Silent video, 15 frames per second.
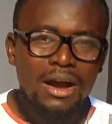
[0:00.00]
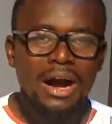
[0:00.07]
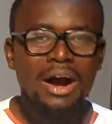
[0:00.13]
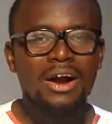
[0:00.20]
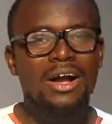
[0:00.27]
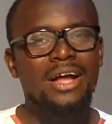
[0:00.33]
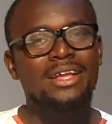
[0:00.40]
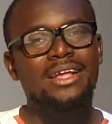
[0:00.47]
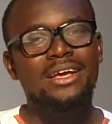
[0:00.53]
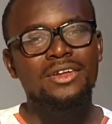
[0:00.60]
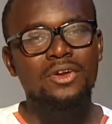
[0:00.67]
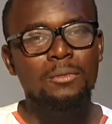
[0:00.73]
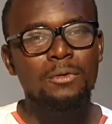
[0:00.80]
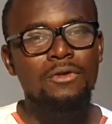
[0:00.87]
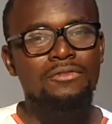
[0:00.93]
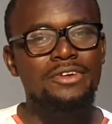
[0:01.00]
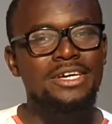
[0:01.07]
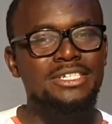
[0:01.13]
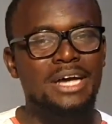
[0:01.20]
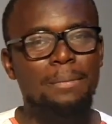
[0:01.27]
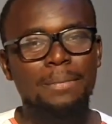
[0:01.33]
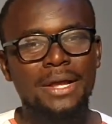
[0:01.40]
How can the number of
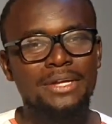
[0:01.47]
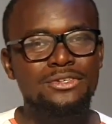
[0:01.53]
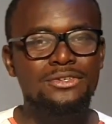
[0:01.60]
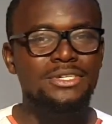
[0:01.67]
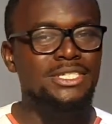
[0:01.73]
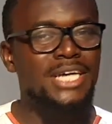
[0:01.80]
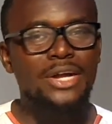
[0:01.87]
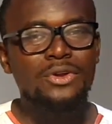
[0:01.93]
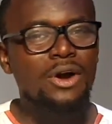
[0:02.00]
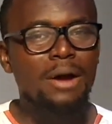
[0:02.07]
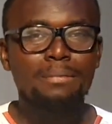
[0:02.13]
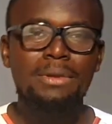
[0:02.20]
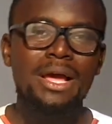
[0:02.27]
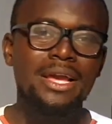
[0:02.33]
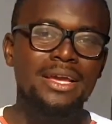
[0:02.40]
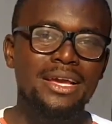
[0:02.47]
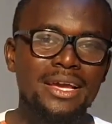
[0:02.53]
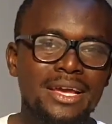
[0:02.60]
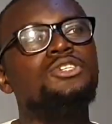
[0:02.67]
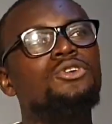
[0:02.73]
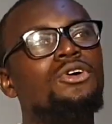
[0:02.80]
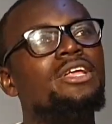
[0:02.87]
years apply to it? It cannot apply.
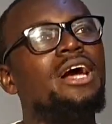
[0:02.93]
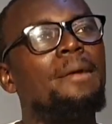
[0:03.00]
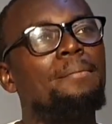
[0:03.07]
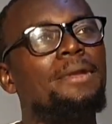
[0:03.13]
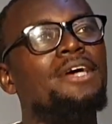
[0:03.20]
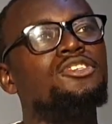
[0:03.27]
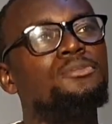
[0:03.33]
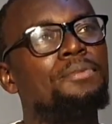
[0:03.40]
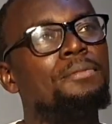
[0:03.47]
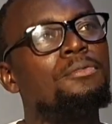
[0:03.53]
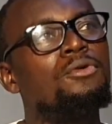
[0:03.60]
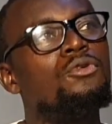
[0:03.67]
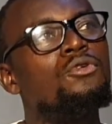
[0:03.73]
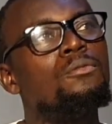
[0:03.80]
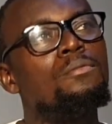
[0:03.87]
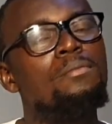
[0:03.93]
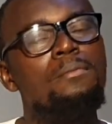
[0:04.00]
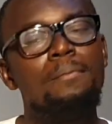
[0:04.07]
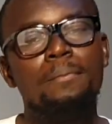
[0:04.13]
This only applies to people who